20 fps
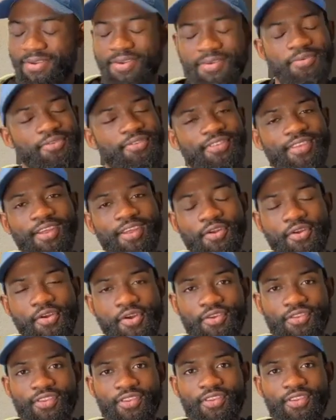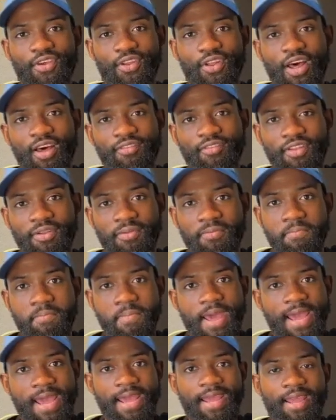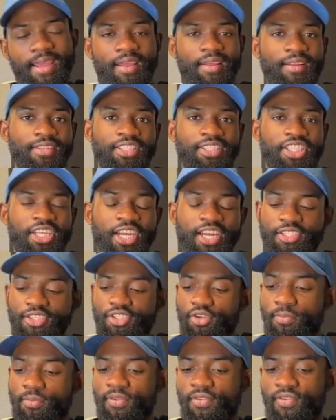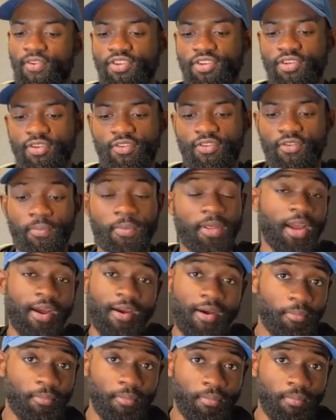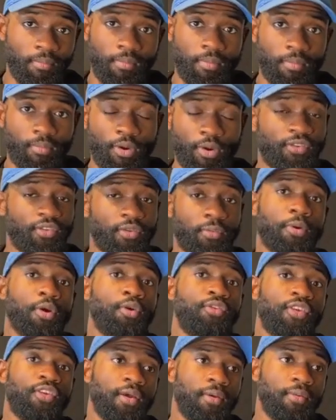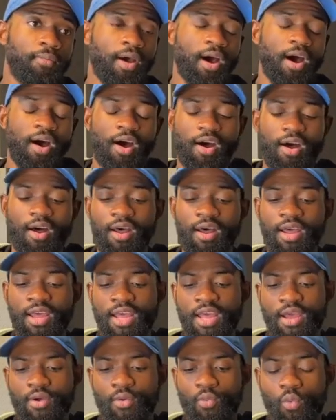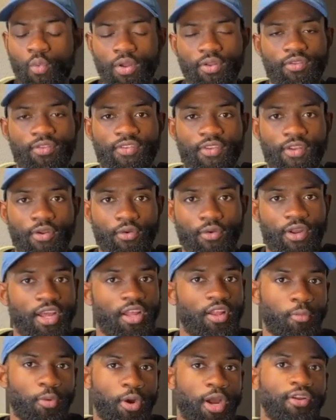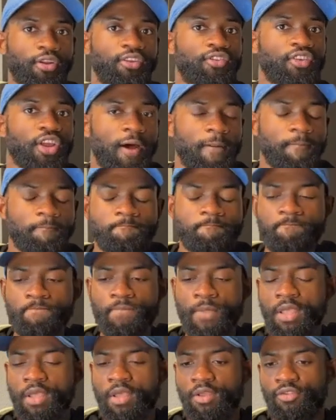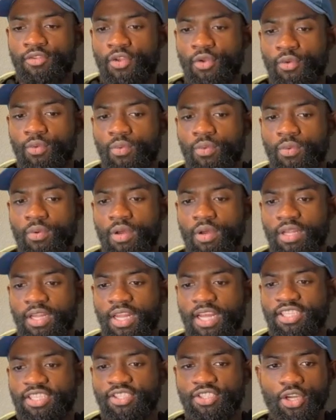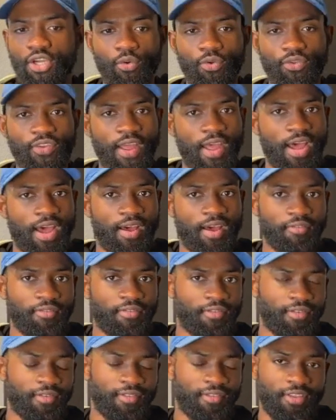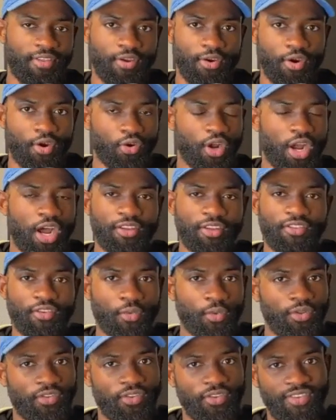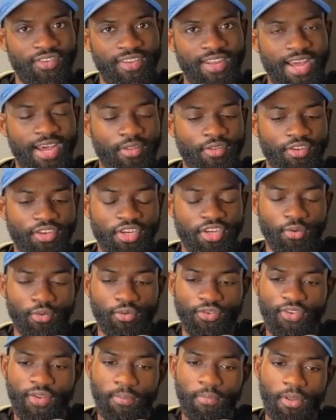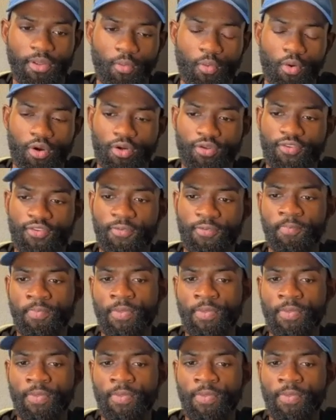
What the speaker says: Senator Cindy O'Loughlin may change her position to become President Pro Tem once Senator Caleb Rowden is gone. So elections always have their own consequences in how the General Assembly works.